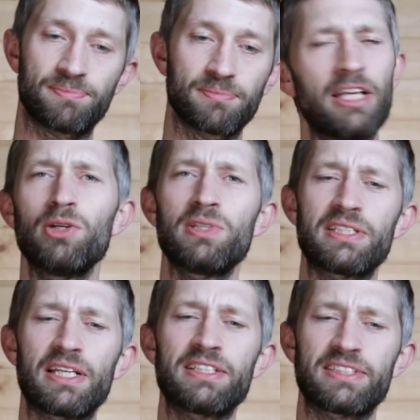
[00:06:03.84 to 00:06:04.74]
And I
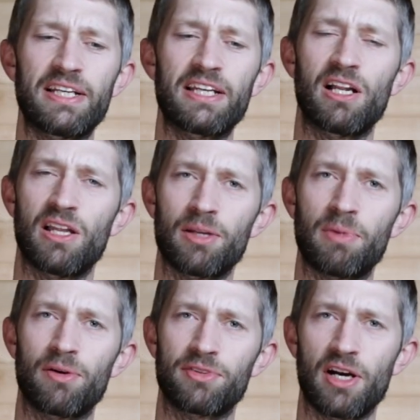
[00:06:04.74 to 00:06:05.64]
noticed that I say that a lot
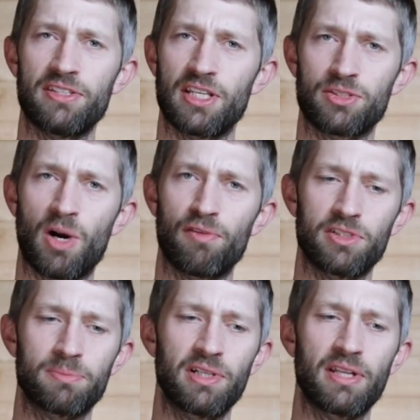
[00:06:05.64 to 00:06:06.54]
about the ICS
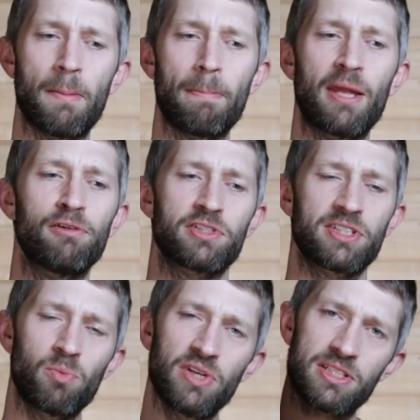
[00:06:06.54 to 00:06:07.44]
rifles, but for
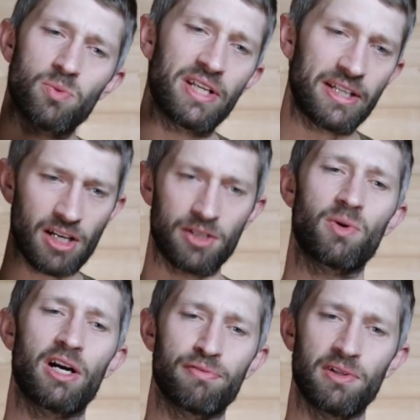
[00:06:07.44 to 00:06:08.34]
some reason when I got a
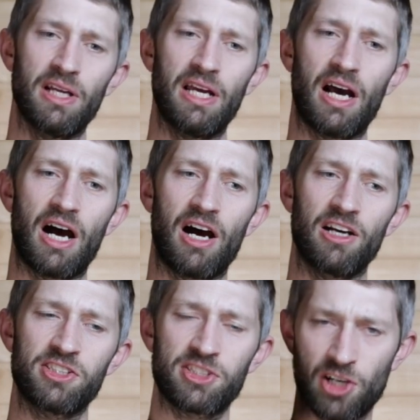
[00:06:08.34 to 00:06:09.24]
rifle,
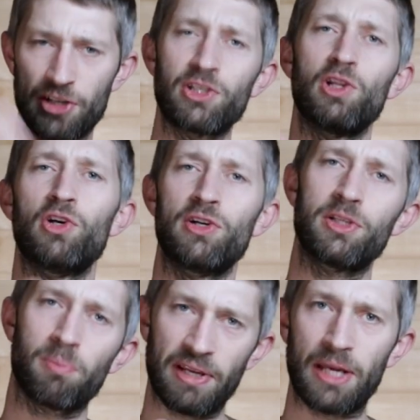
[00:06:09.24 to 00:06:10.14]
I start to learn
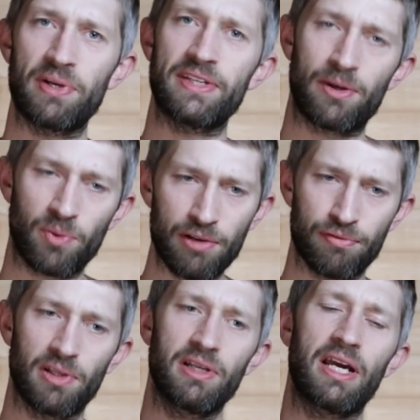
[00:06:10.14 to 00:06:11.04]
to play with that
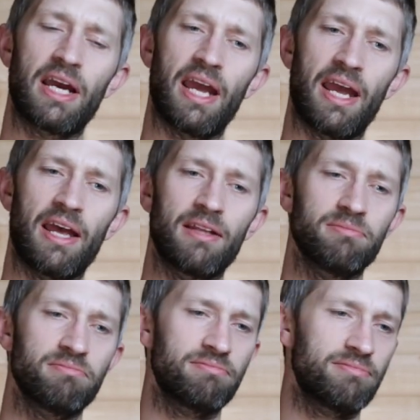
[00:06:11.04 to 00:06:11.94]
rifle.
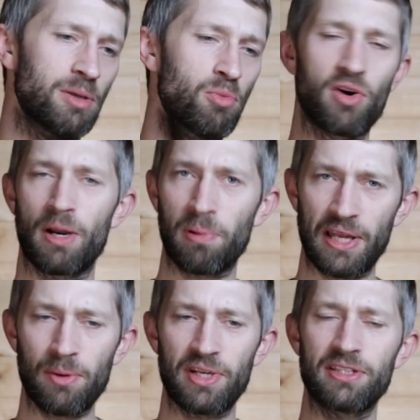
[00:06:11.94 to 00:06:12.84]
And the more I
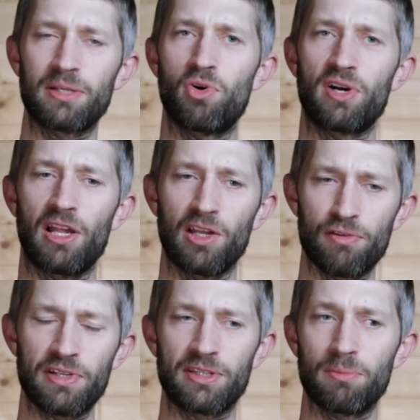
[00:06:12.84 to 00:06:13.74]
play with it, the more I
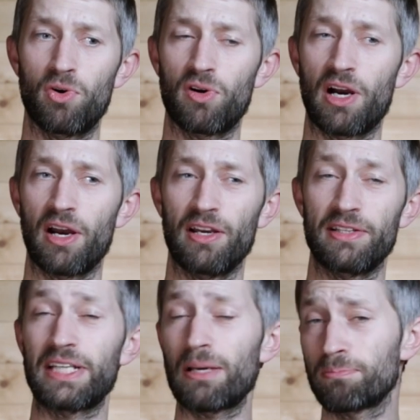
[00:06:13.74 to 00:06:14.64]
love it, the more I
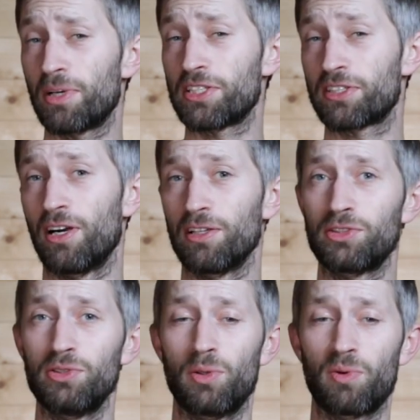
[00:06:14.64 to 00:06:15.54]
adapt my style
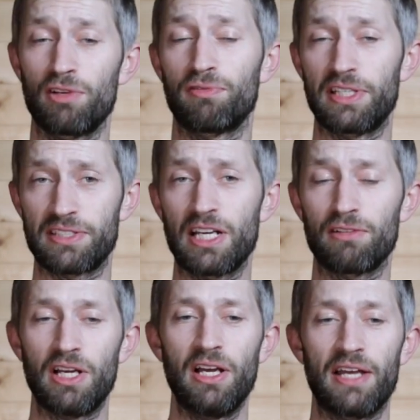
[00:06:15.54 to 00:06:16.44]
to the rifle
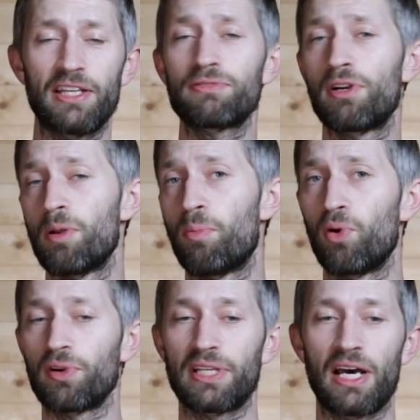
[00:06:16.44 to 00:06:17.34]
itself. And that's very
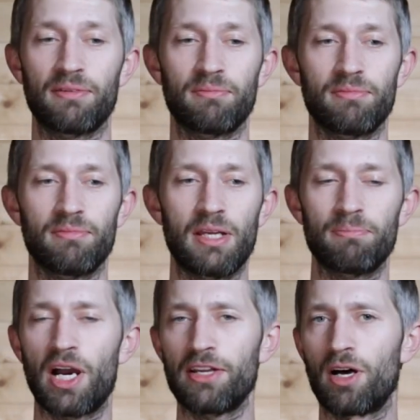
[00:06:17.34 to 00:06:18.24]
important, that it
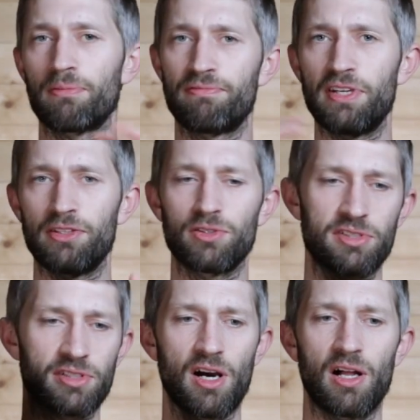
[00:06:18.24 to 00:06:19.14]
might not fit your
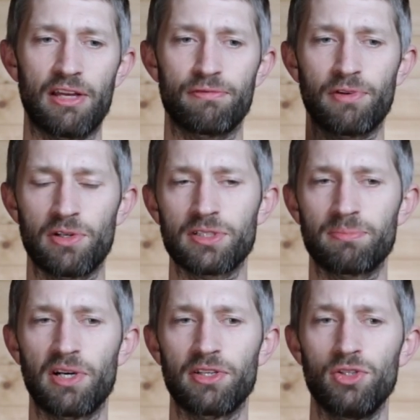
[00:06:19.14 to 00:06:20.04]
style at first,
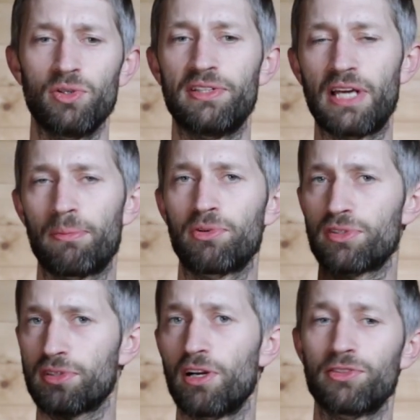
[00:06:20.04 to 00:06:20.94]
but you adapt your
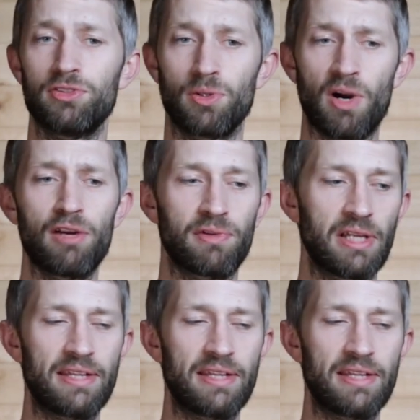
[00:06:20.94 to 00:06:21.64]
style to the rifle.